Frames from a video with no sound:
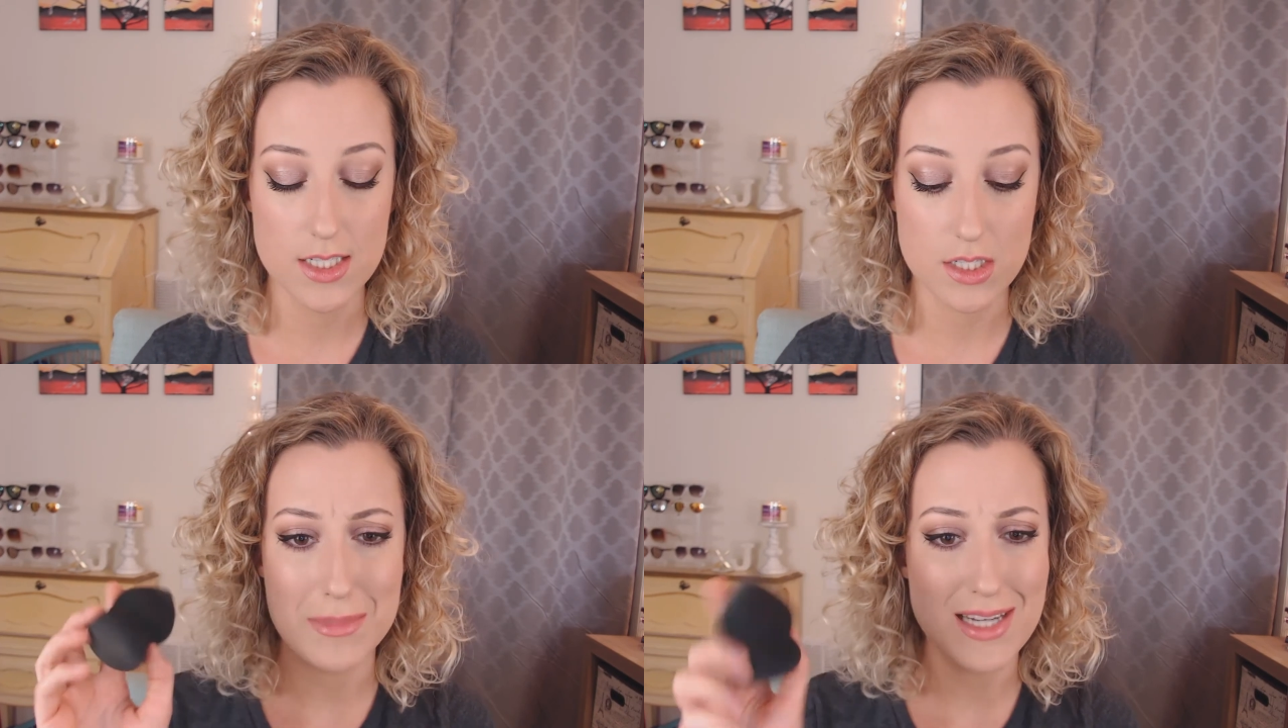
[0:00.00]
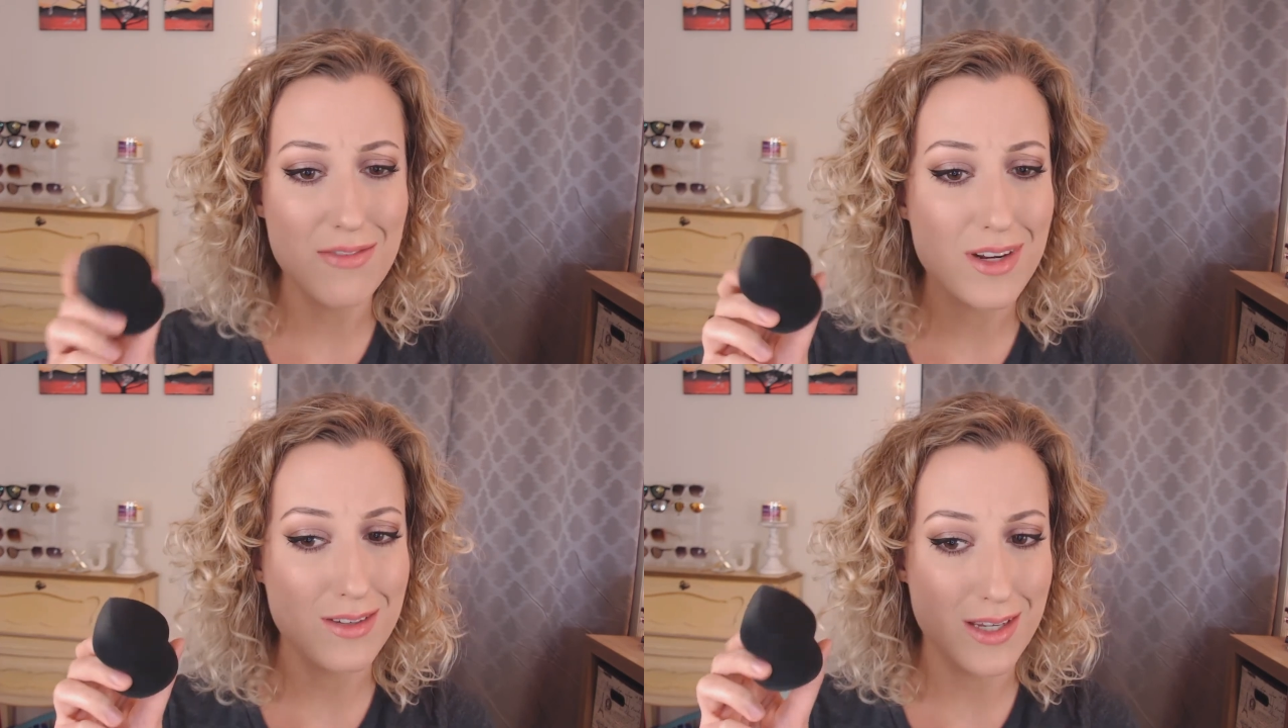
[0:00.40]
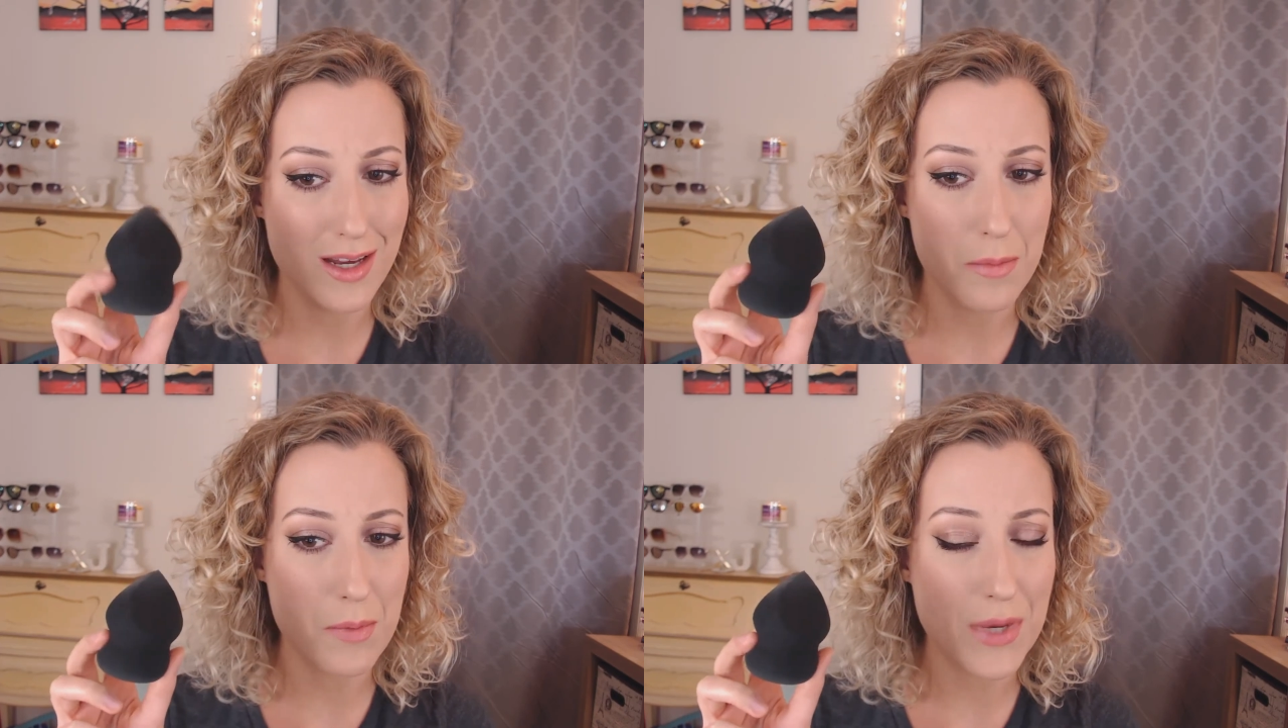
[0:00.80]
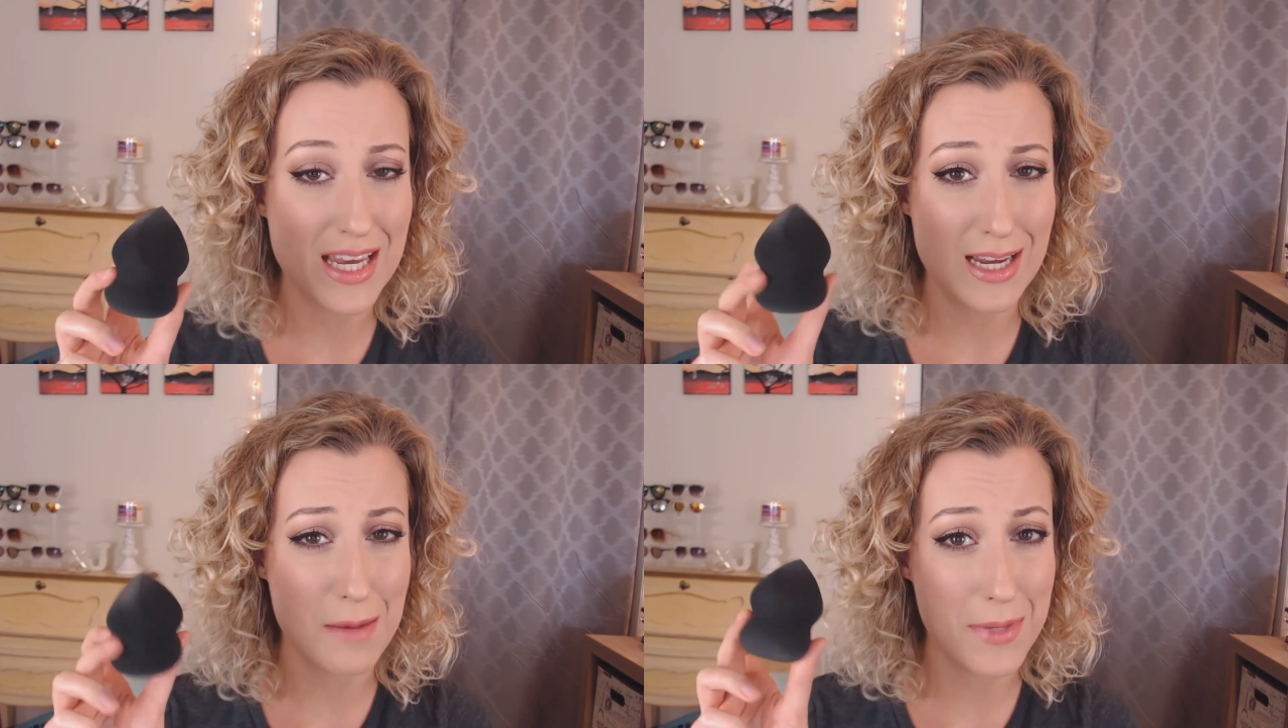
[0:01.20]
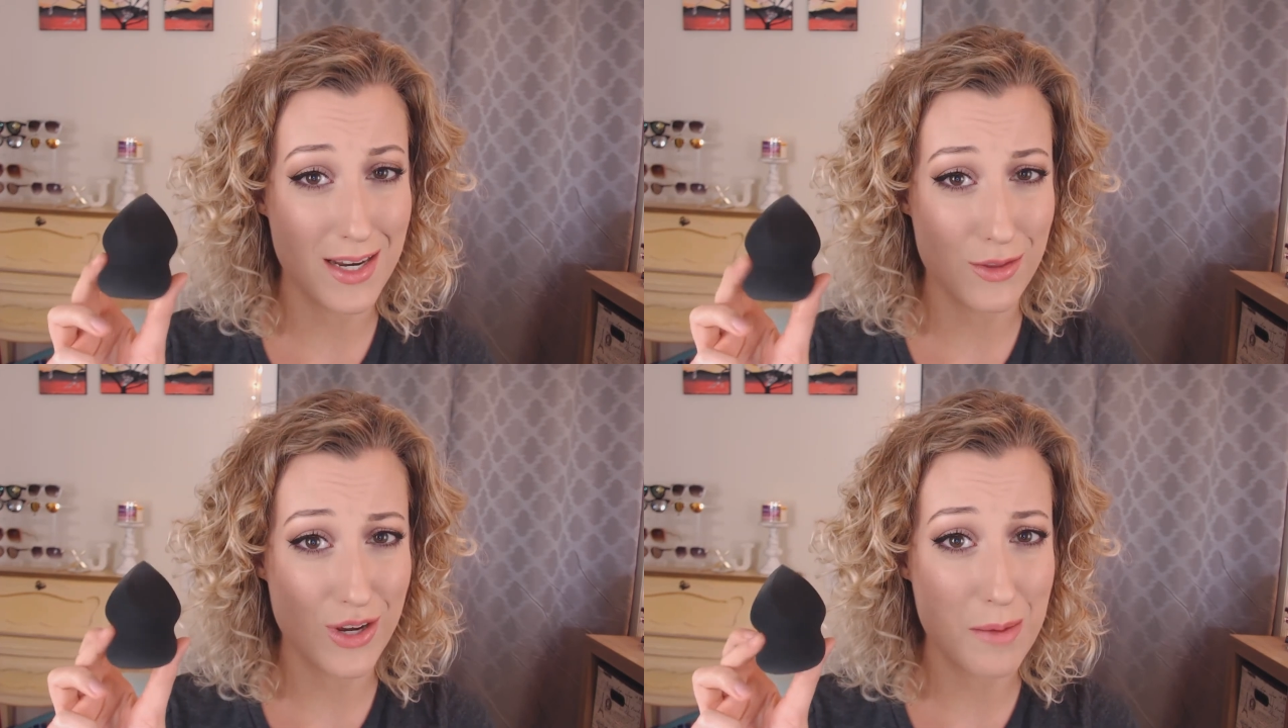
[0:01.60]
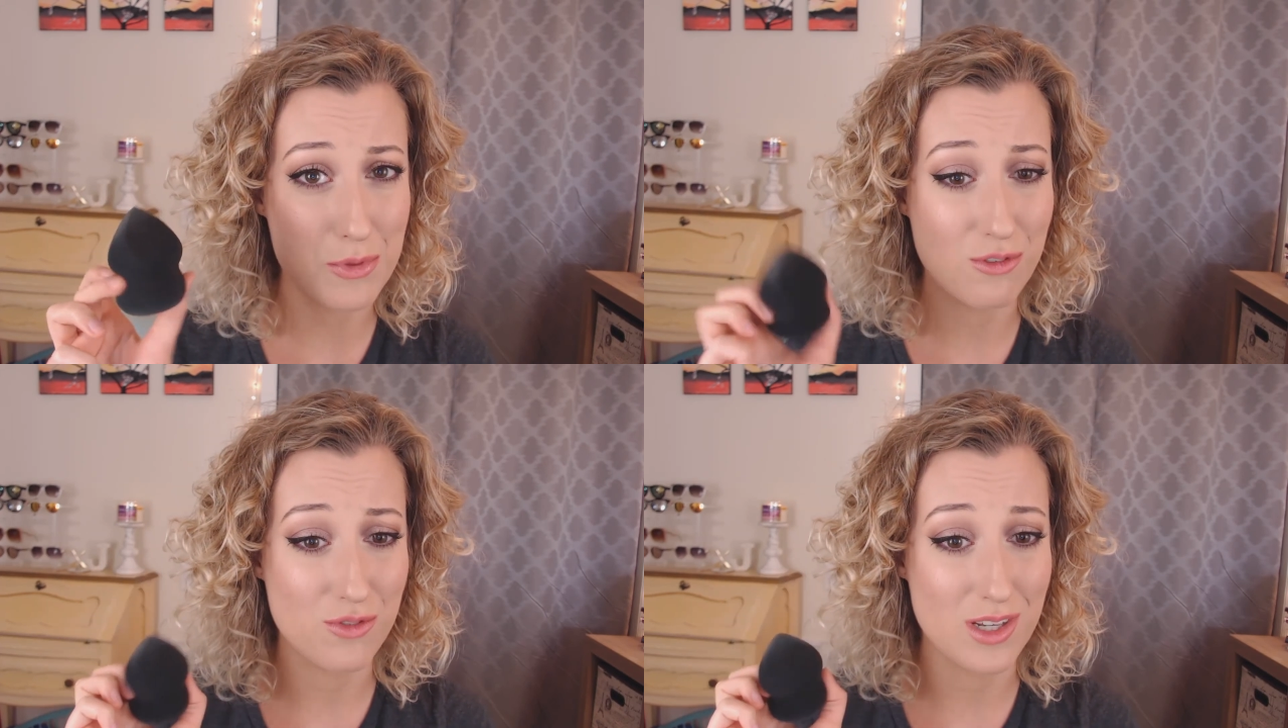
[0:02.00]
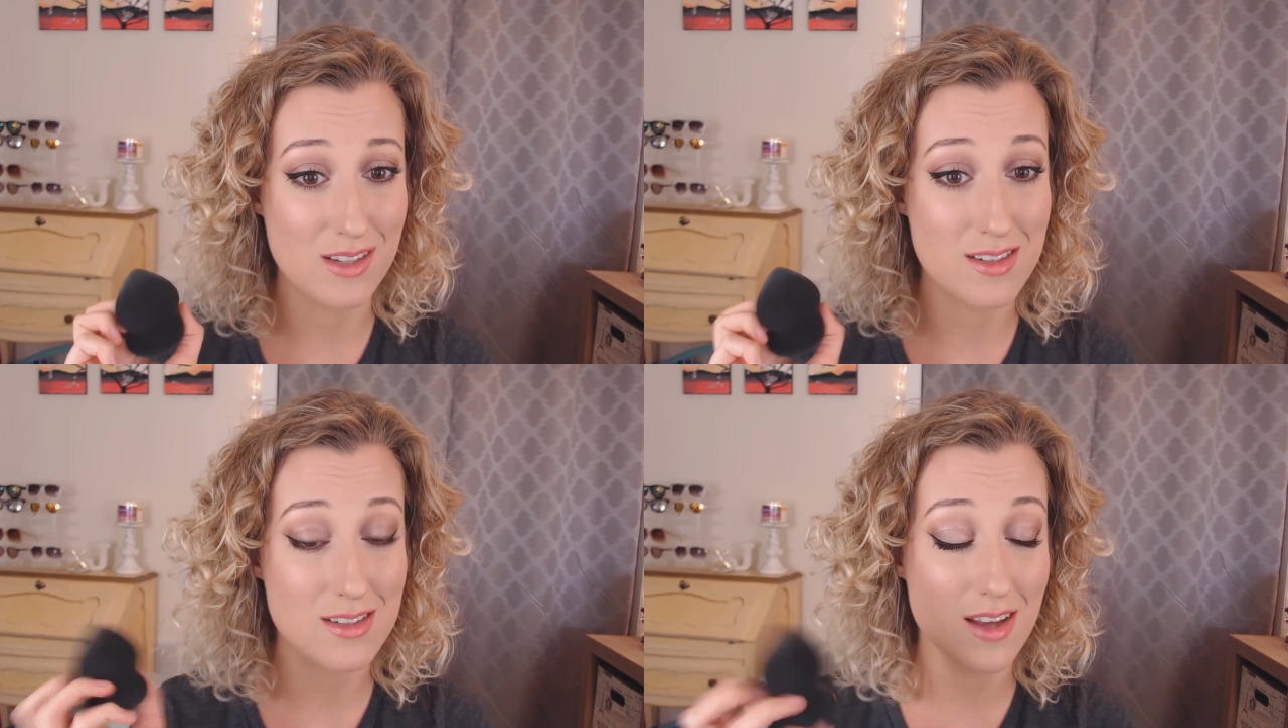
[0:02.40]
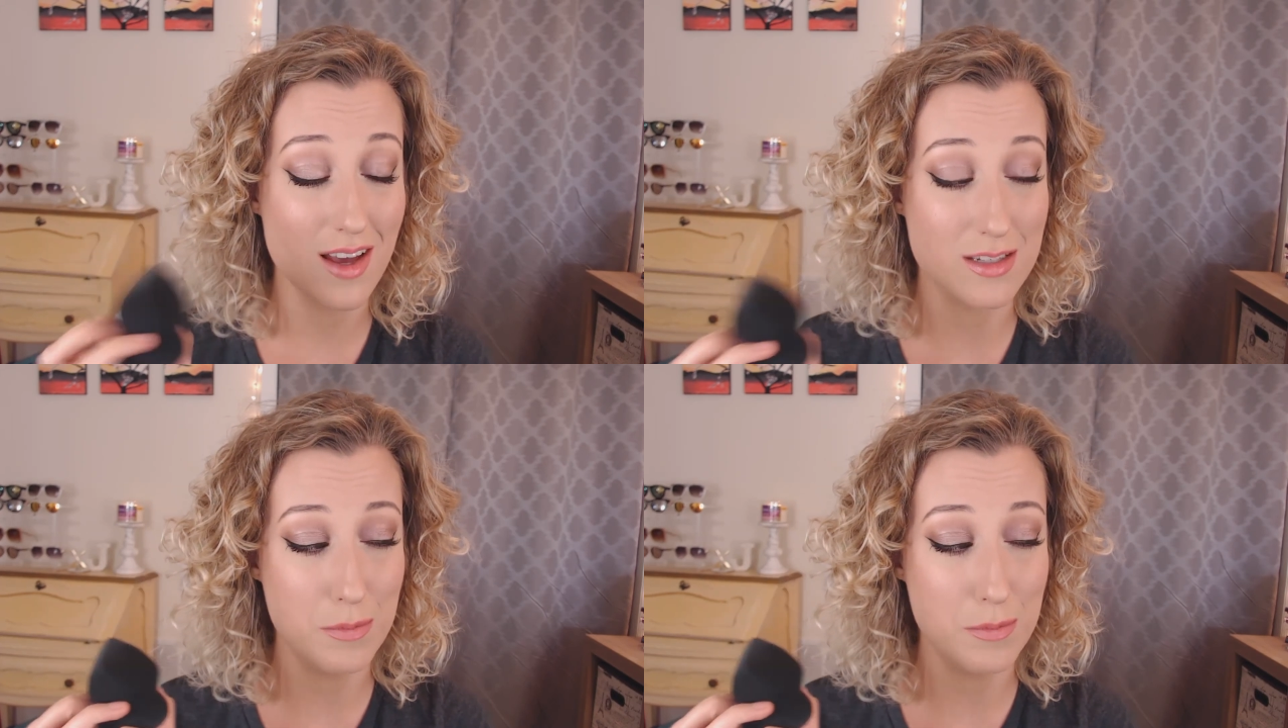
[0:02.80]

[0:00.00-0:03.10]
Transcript: I'm definitely going to be picking up another couple of these